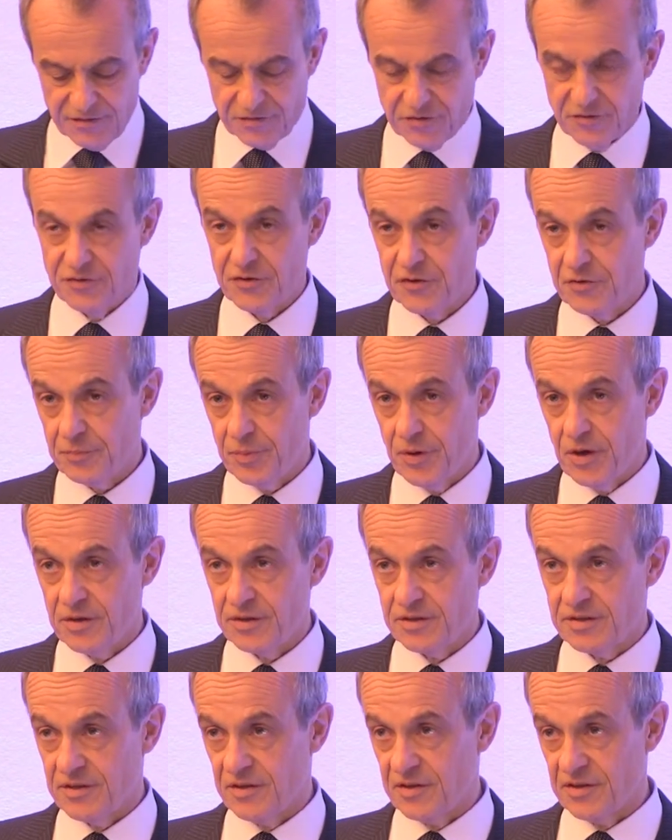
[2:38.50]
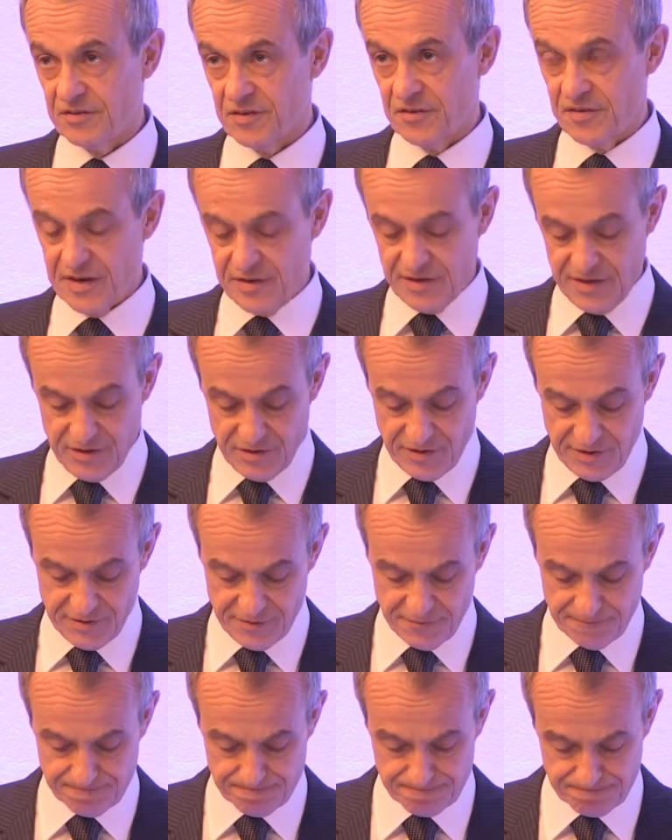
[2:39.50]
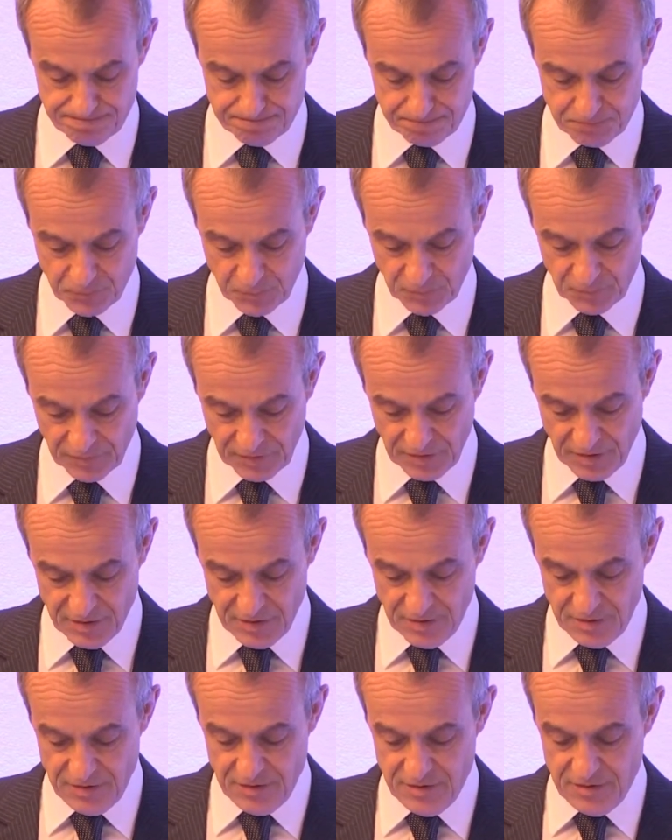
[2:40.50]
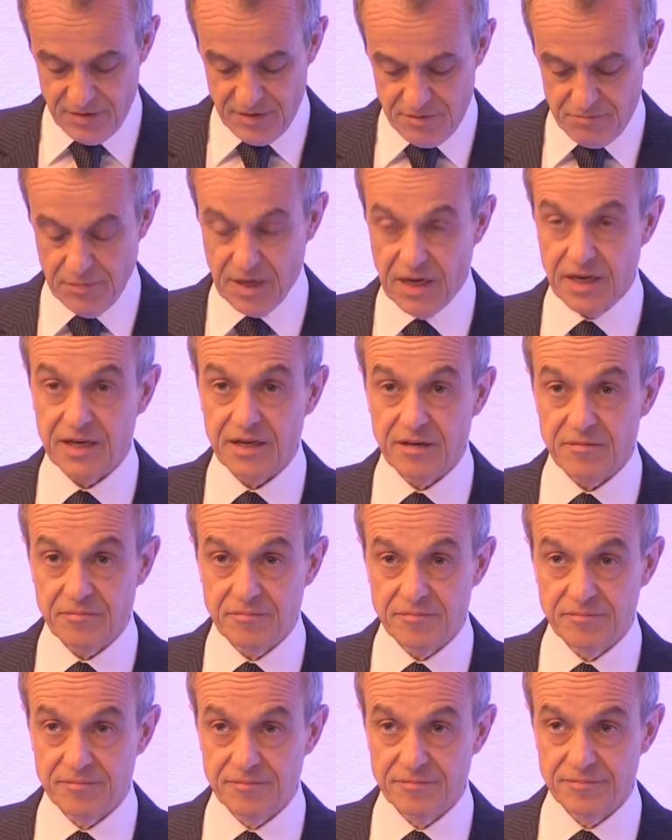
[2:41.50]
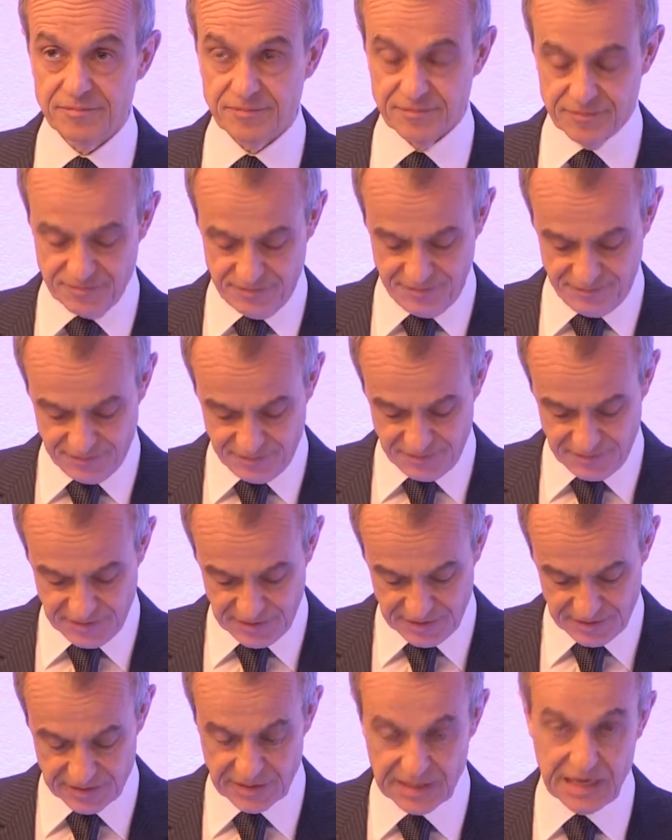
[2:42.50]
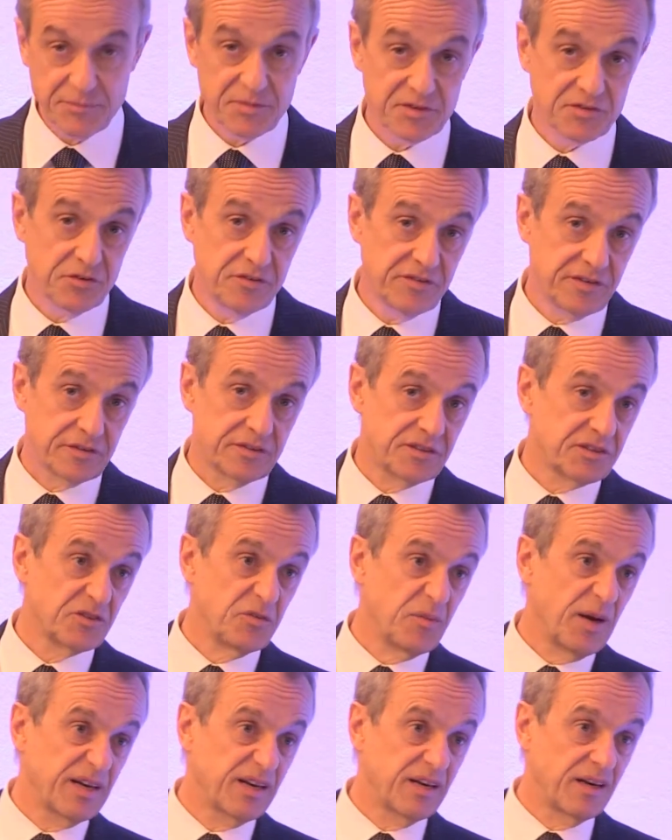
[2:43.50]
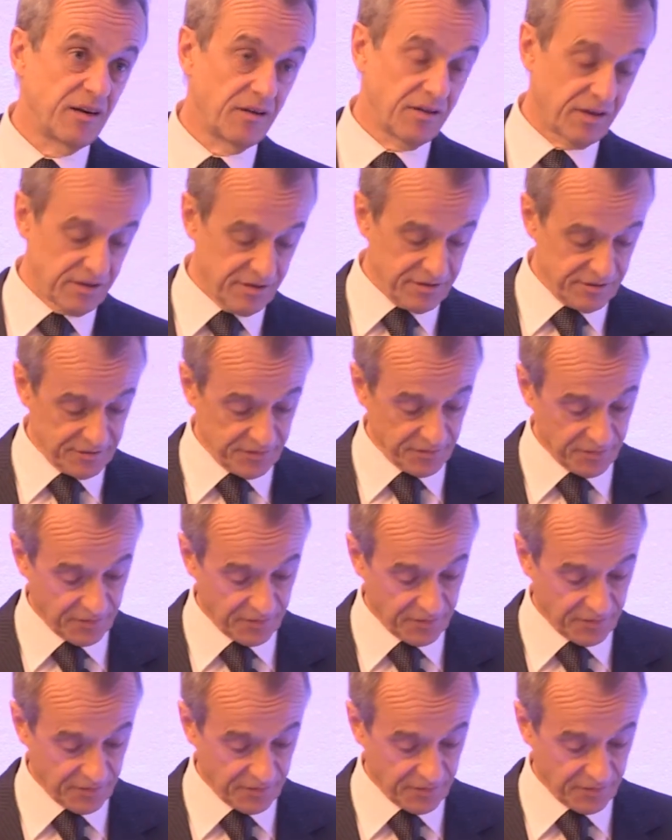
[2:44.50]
So first point is not there any longer. Money. The game is over. There's no money any longer.